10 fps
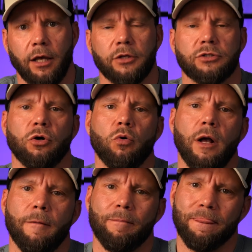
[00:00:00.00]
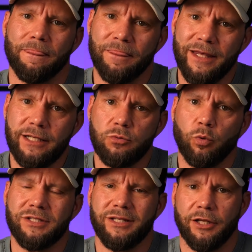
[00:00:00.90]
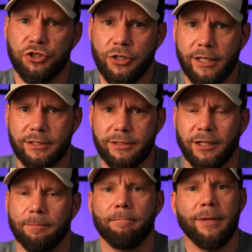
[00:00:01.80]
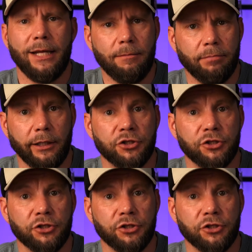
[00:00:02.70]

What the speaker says: So this would suggest that maybe,